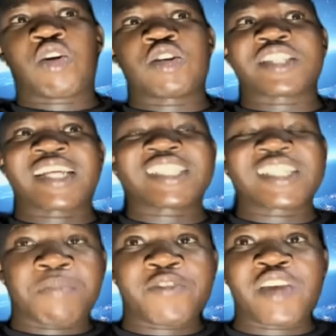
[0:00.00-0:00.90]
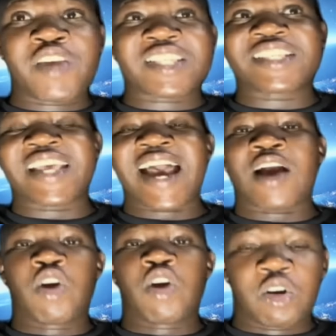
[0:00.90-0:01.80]
construction mafias, as they
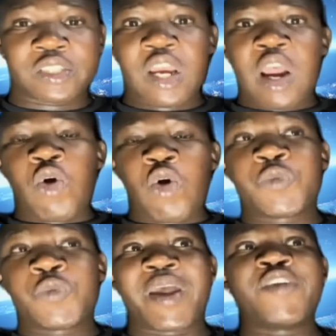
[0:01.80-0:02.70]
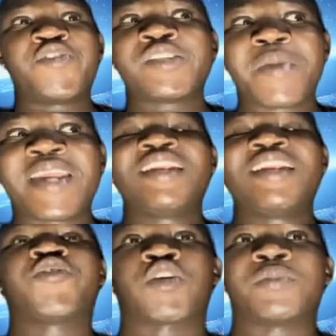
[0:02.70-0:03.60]
are called, would benefit
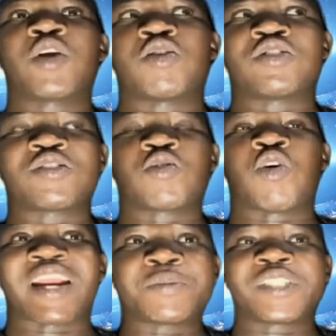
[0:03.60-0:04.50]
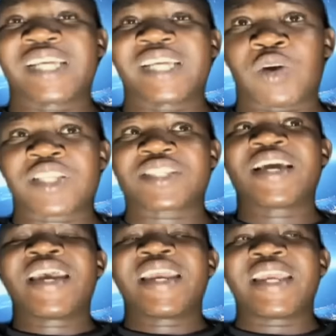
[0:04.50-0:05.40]
mainly from the con corruption that was
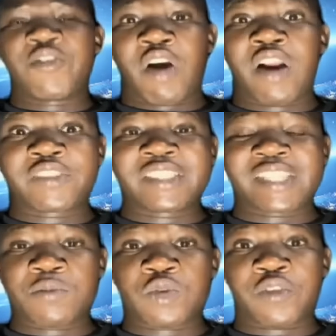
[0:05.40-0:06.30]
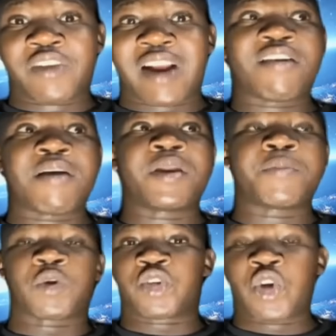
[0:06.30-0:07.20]
involved in terms of
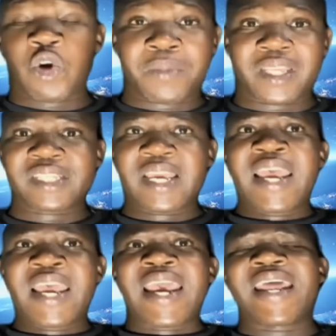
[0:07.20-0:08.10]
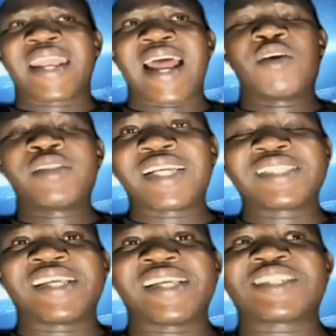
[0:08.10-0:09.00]
government procurement. And now
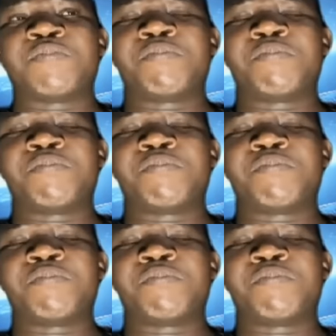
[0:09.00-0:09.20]
that there is